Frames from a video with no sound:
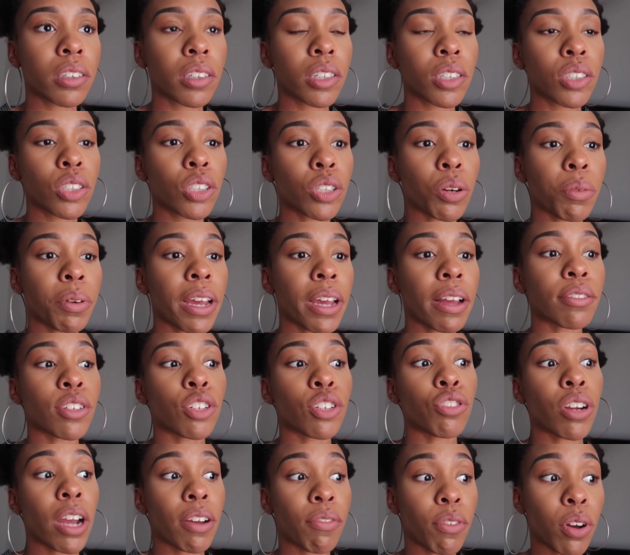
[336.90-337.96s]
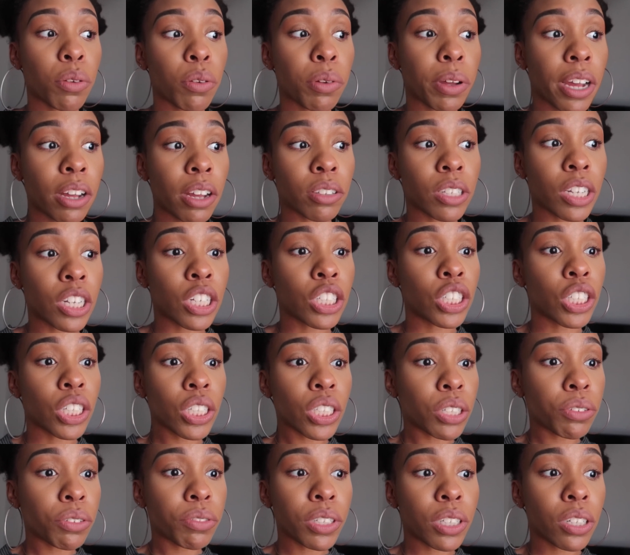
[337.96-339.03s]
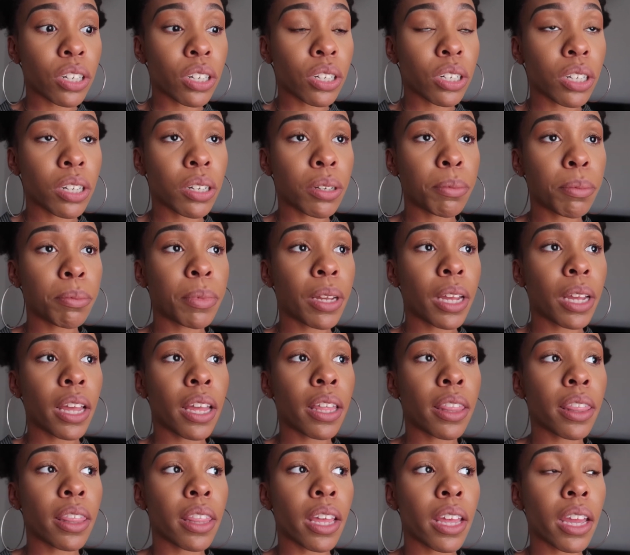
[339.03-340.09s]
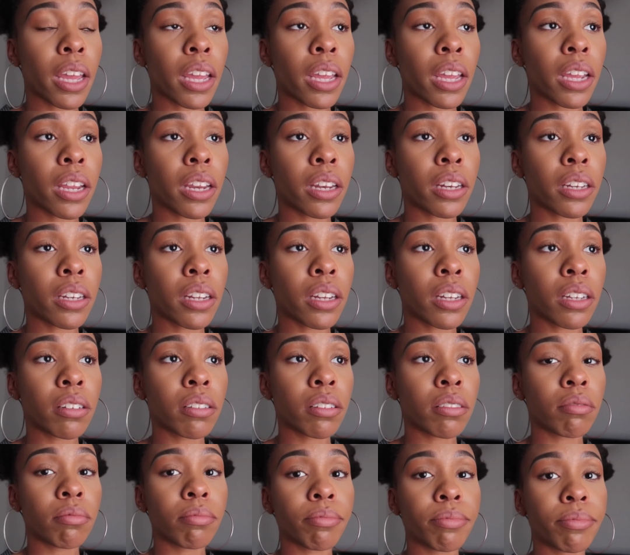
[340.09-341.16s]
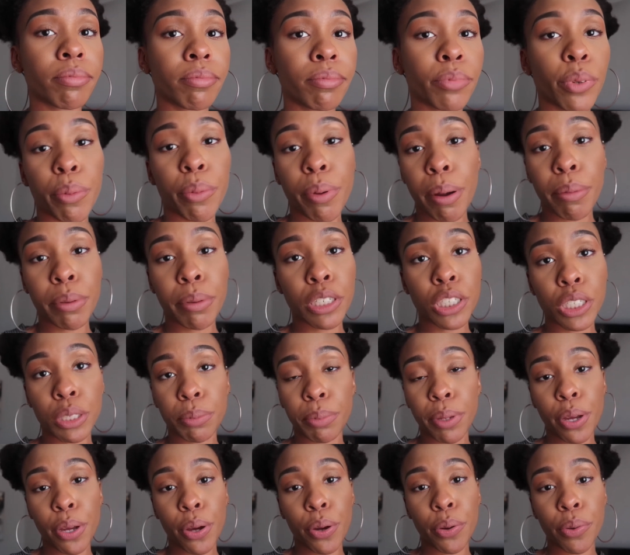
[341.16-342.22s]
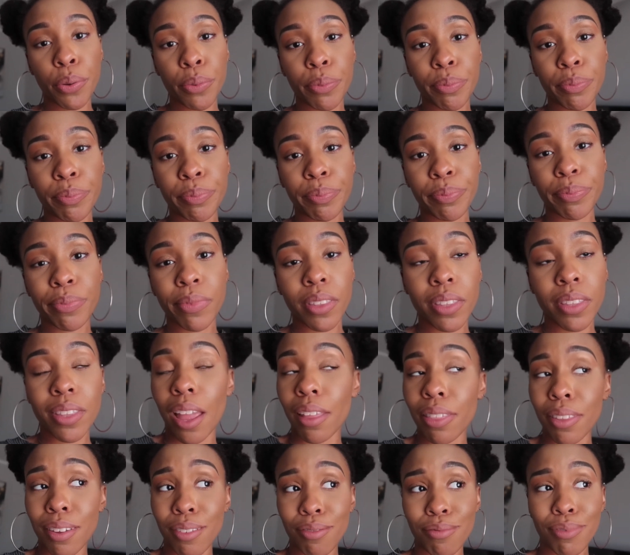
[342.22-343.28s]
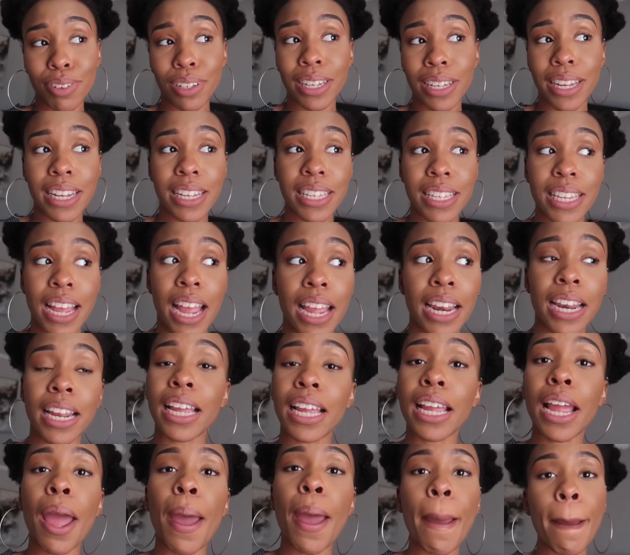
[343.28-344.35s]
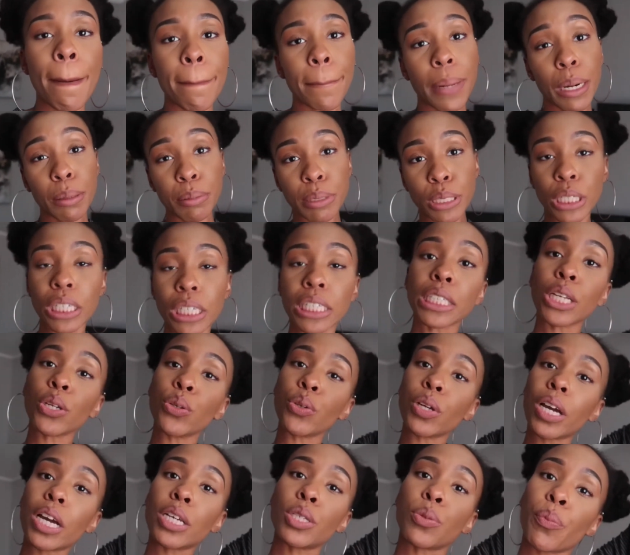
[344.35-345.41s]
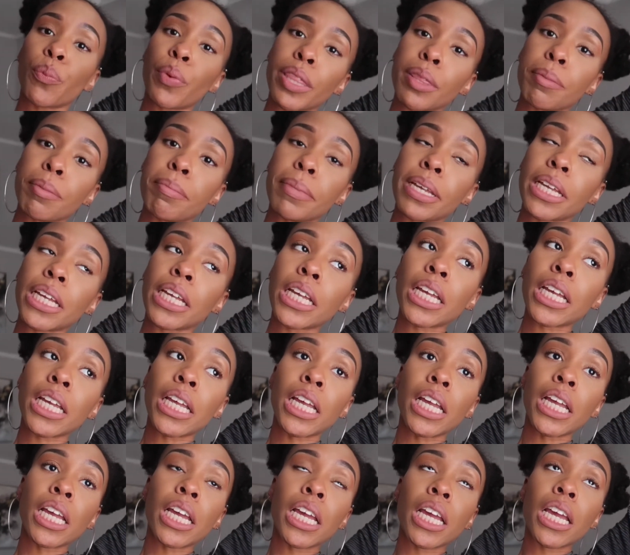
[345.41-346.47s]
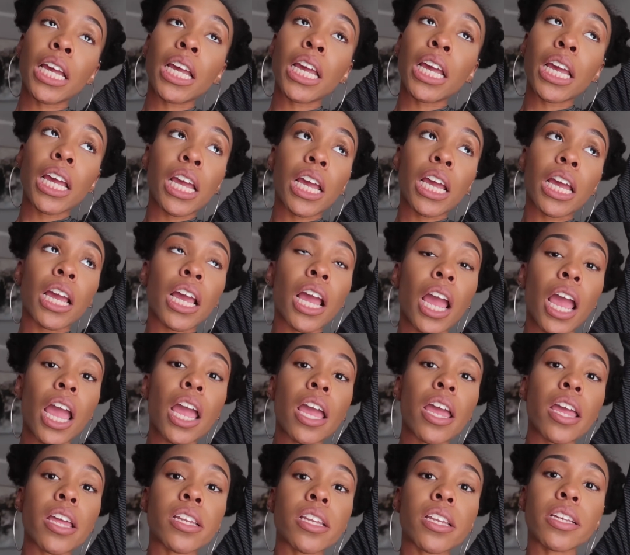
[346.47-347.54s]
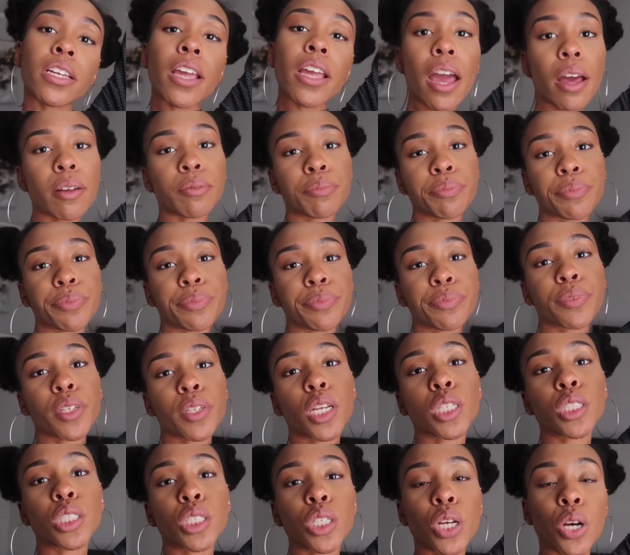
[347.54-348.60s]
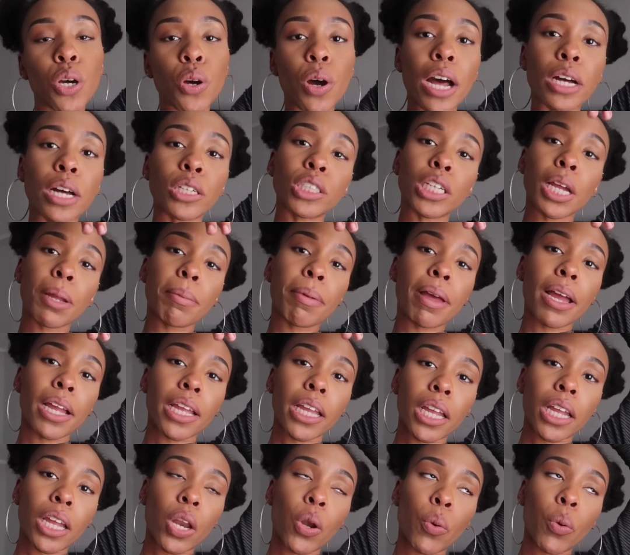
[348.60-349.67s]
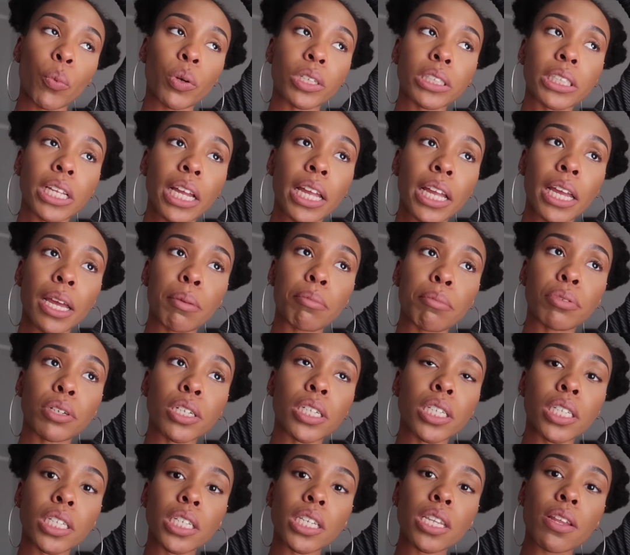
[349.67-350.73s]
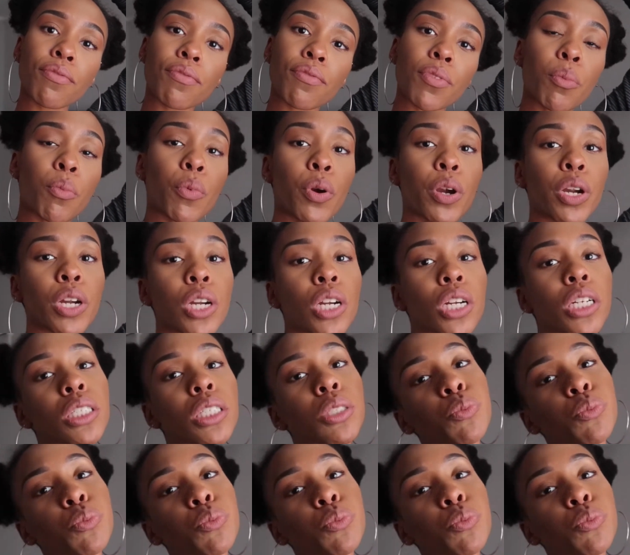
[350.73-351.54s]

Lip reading: so we had to drive all the way out there just to return them, and then we'll probably just be home. Nothing really exciting, but I'm still gonna take you guys with me. And yeah, so I'll check back in once I get Prince from work.